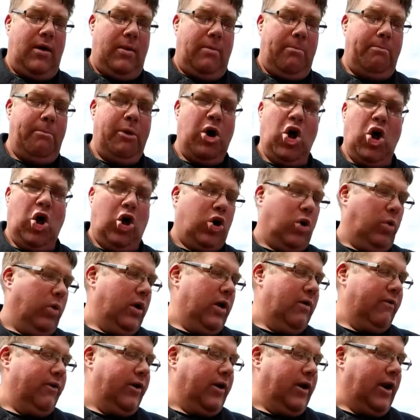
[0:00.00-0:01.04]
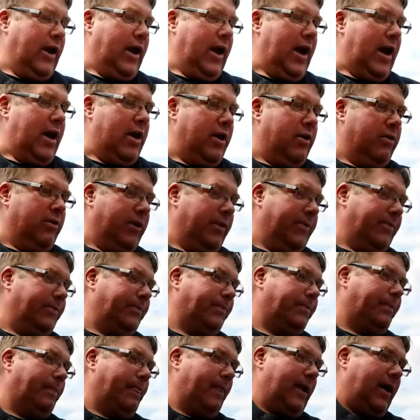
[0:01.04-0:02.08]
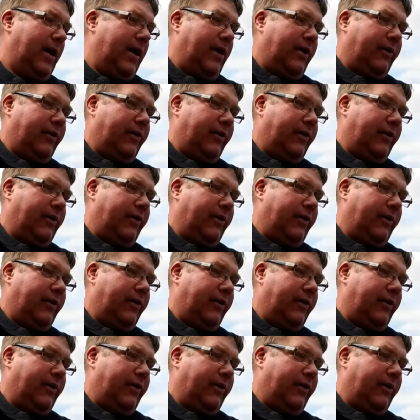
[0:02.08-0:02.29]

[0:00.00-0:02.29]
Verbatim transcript: milk or whatever you're going to add into it. I